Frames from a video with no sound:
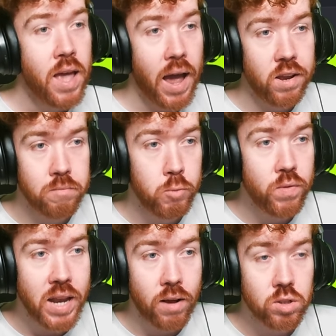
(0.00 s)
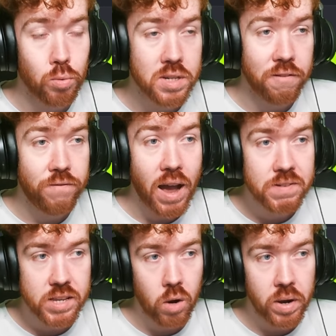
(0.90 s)
And then moving down towards the
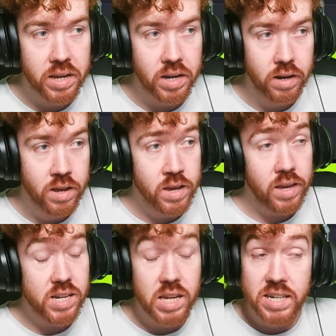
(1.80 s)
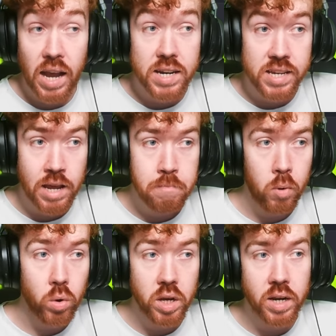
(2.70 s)
5-star awakening, it's the exact same, but
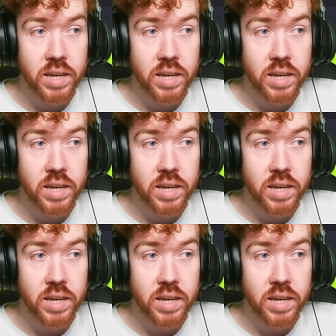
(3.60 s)
what you're going to